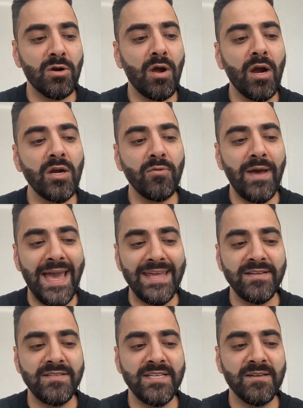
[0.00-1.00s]
are no
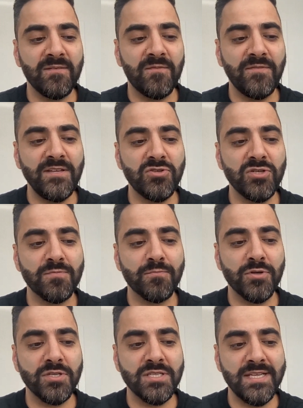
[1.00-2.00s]
editing features
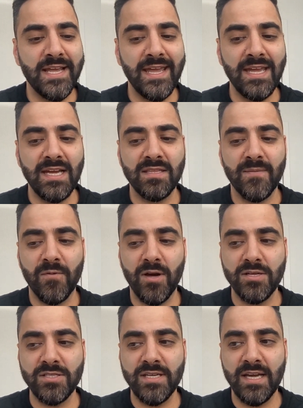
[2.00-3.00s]
per se in the
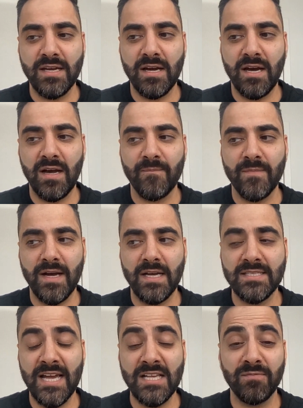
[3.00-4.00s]
project,
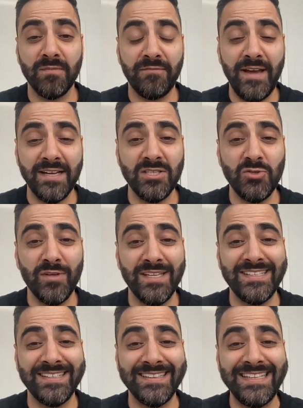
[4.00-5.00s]
aside from the fact that you
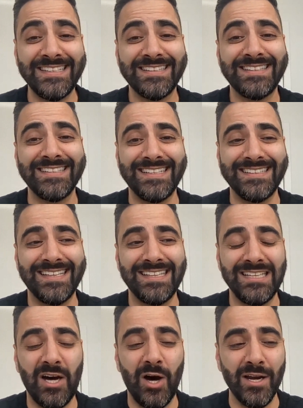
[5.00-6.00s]
can delete
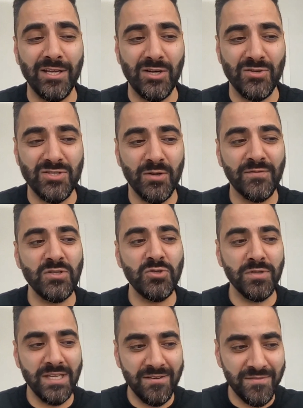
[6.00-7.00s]
the audio. So if
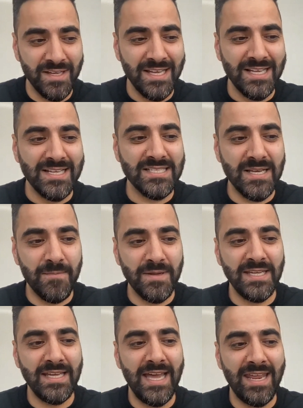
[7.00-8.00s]
you do give
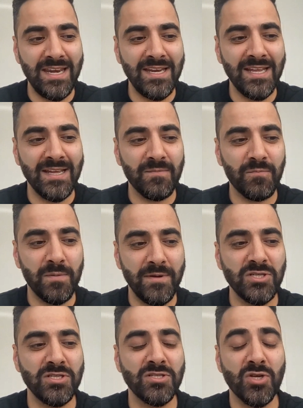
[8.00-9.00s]
somebody editing
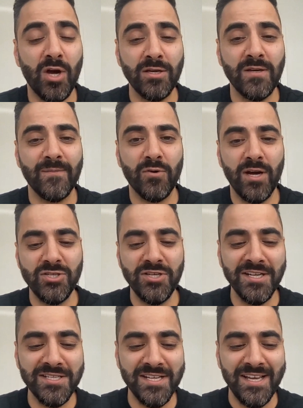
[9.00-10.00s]
permissions on your
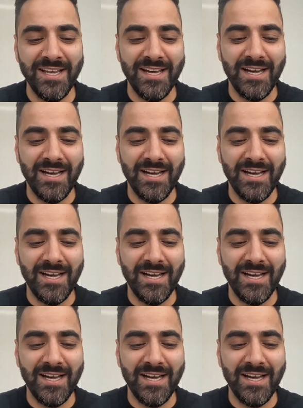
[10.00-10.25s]
project,